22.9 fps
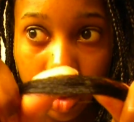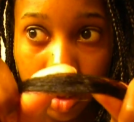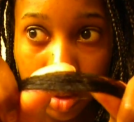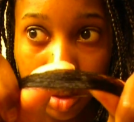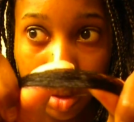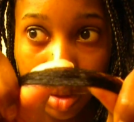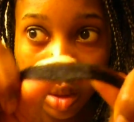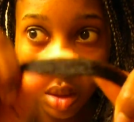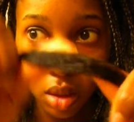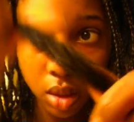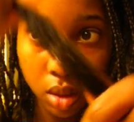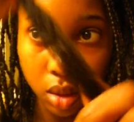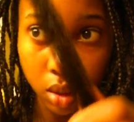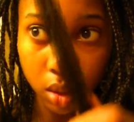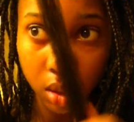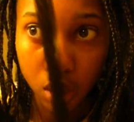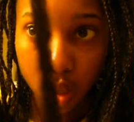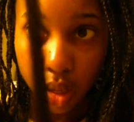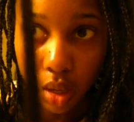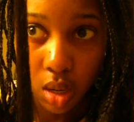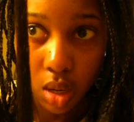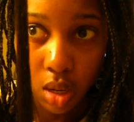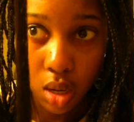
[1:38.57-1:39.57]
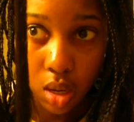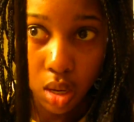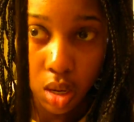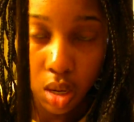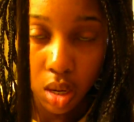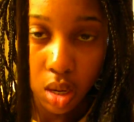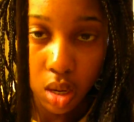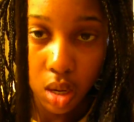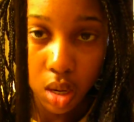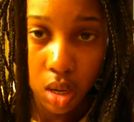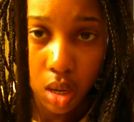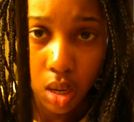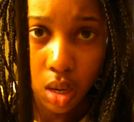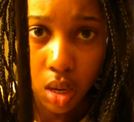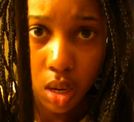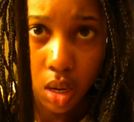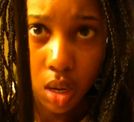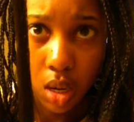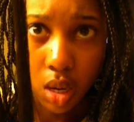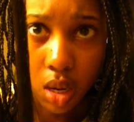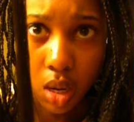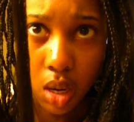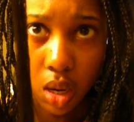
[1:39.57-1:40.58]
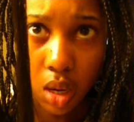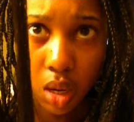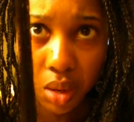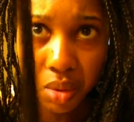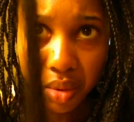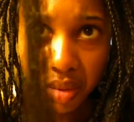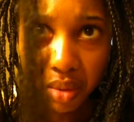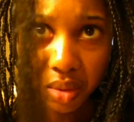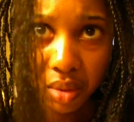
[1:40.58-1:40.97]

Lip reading: (silence)